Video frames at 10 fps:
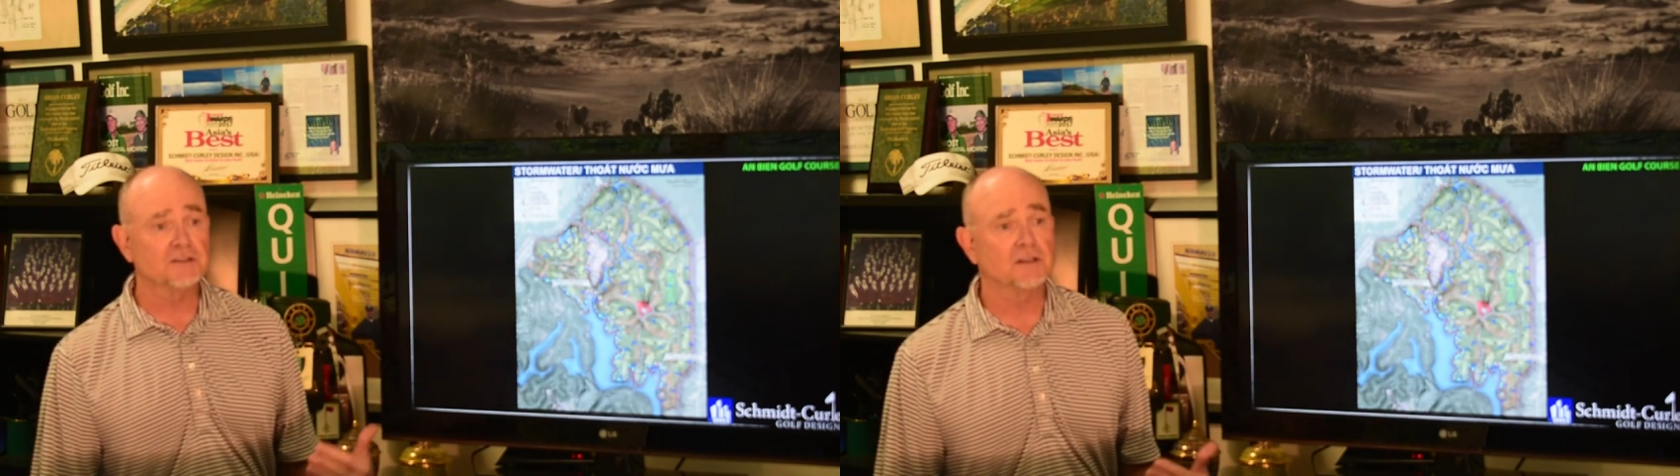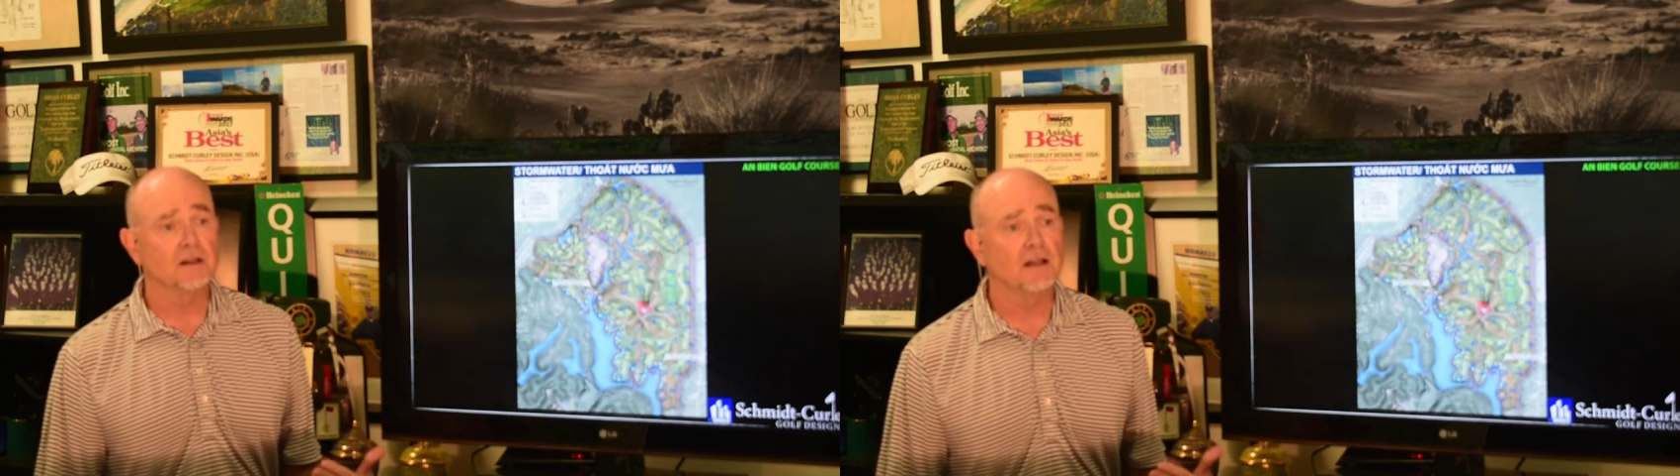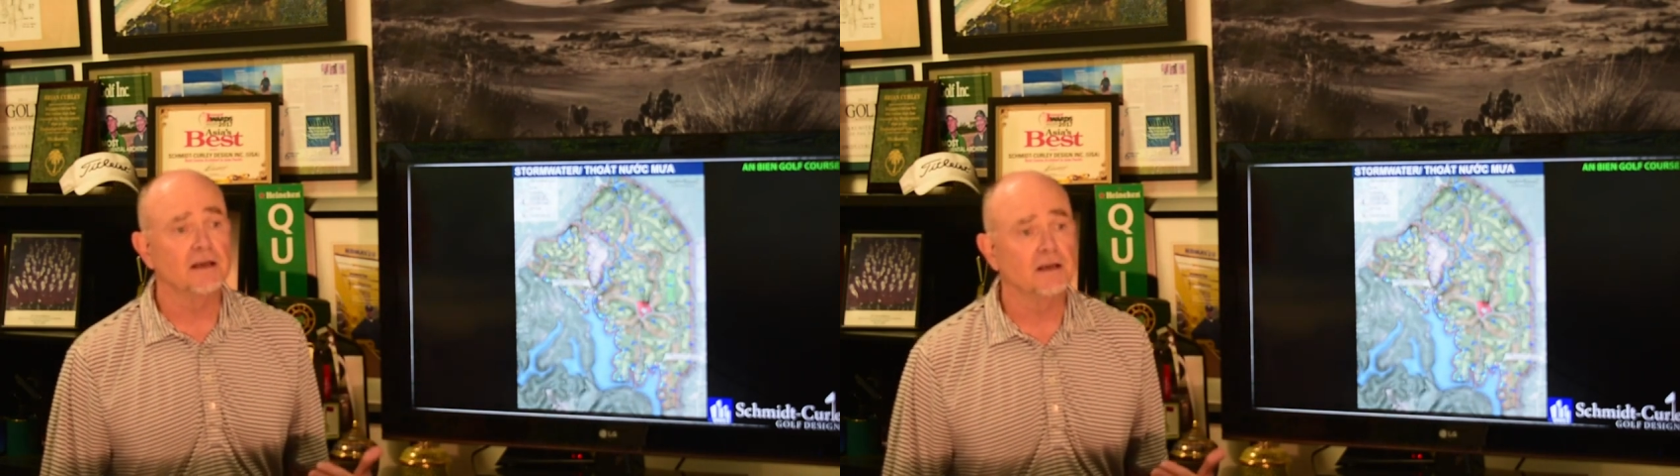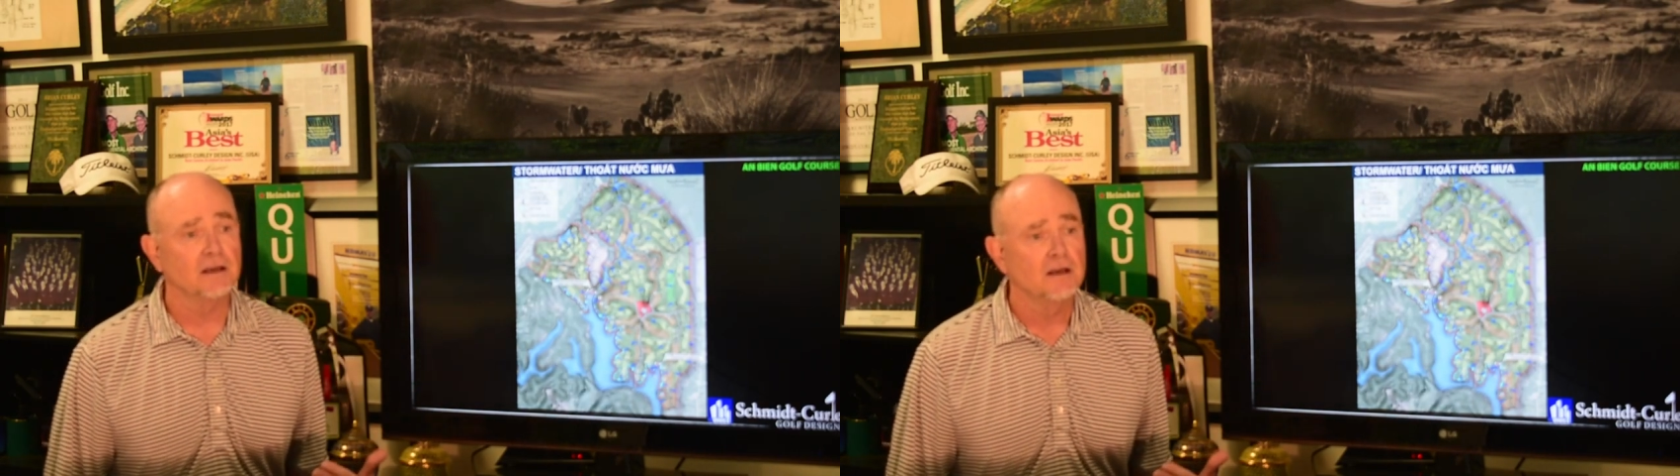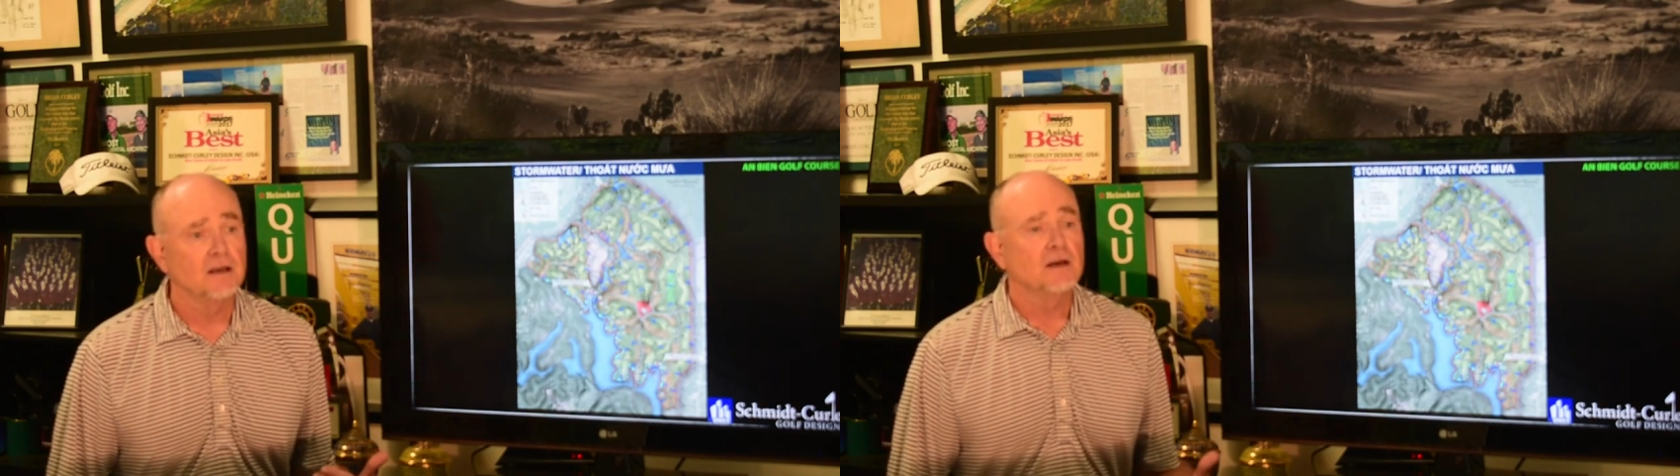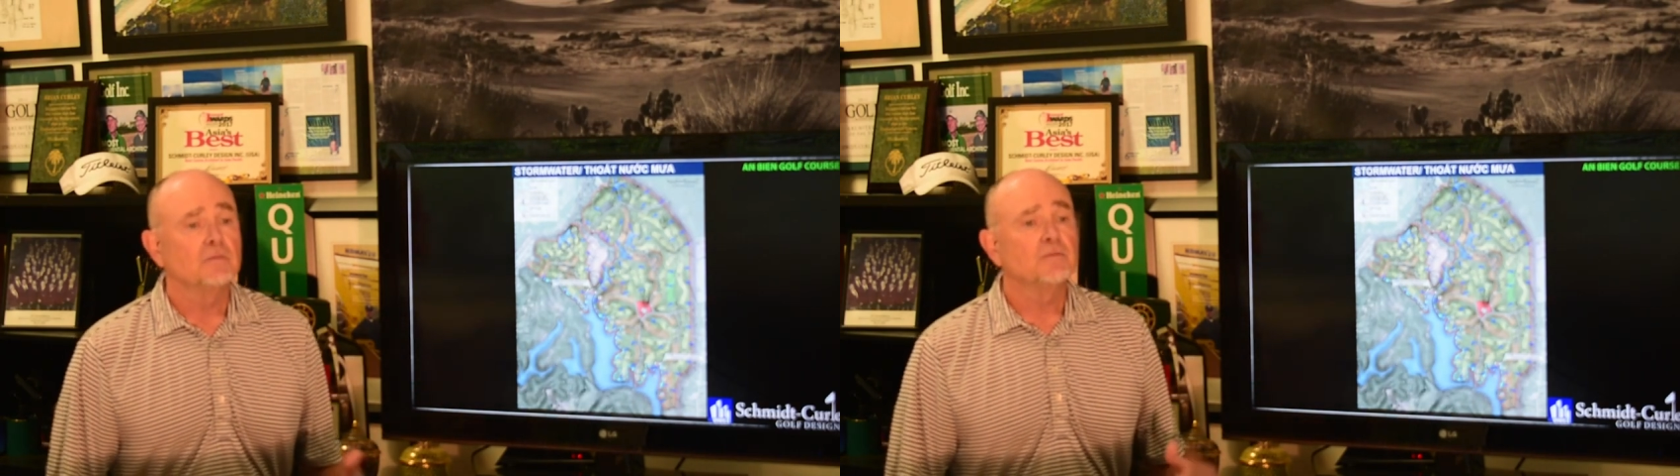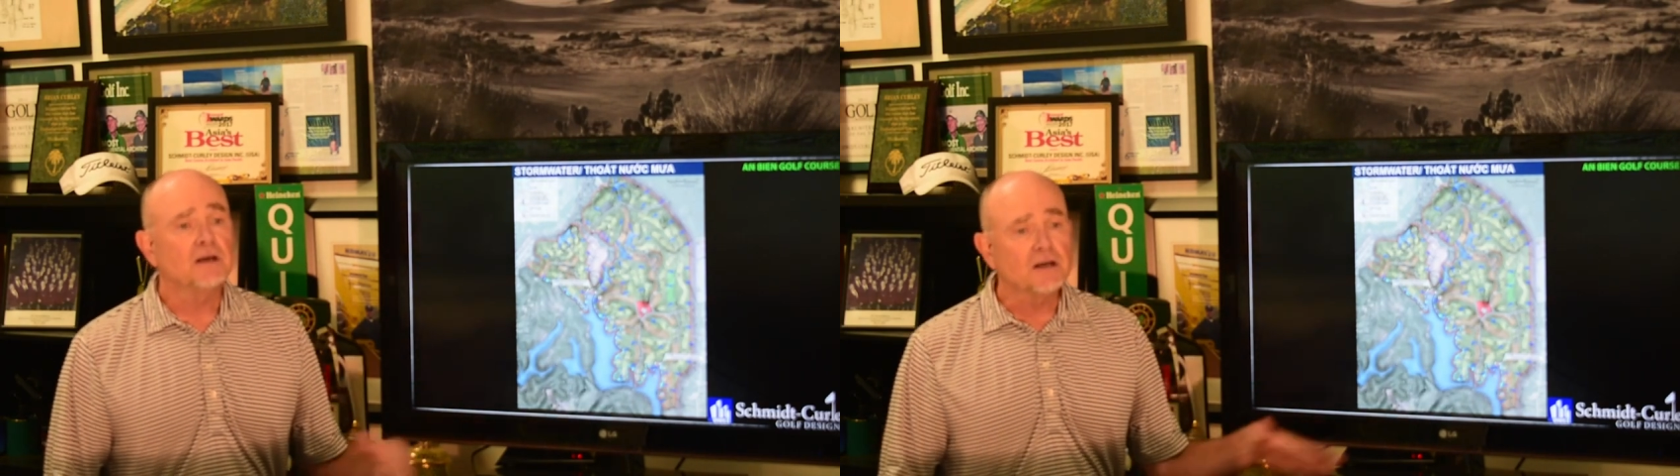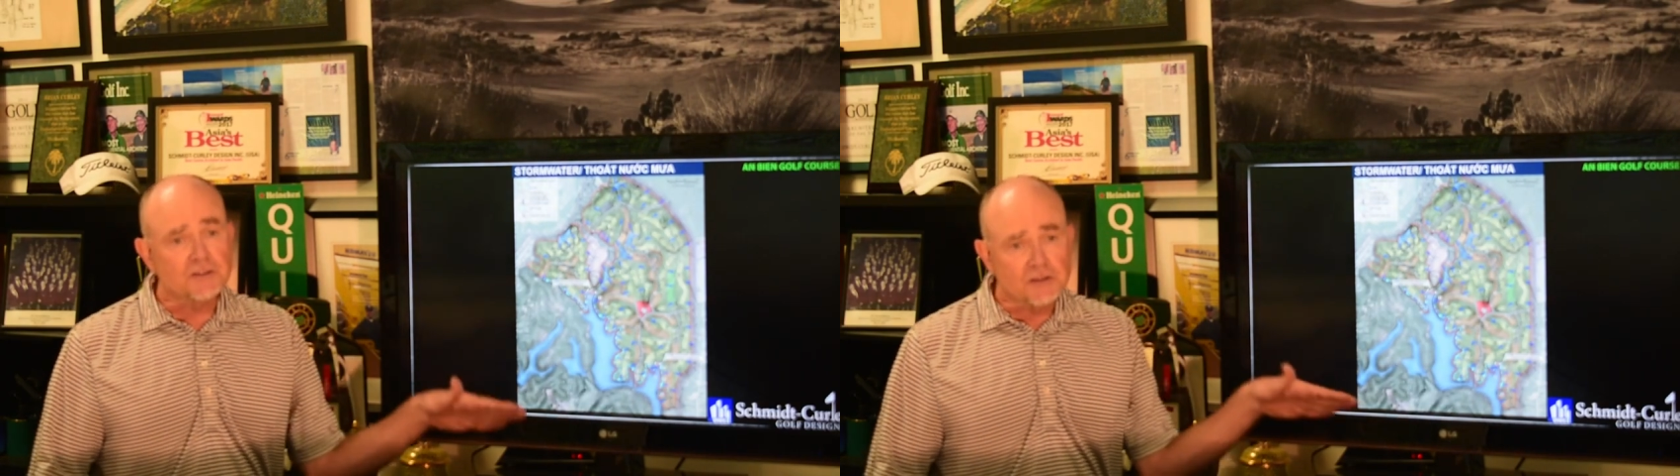to the lake,
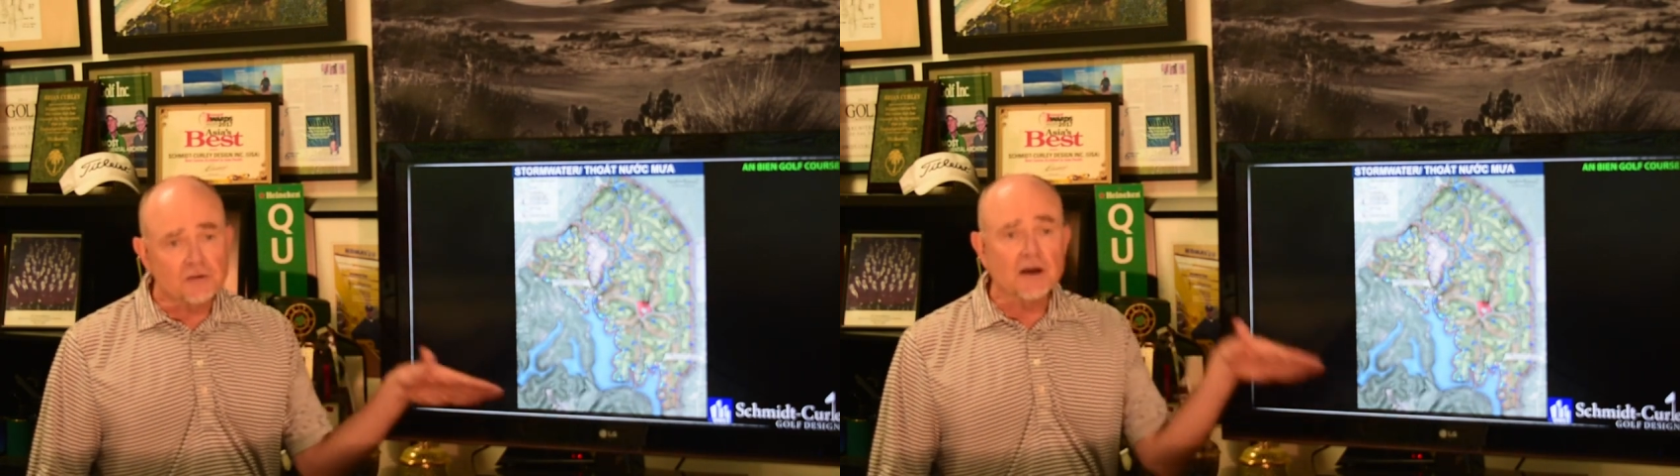because you do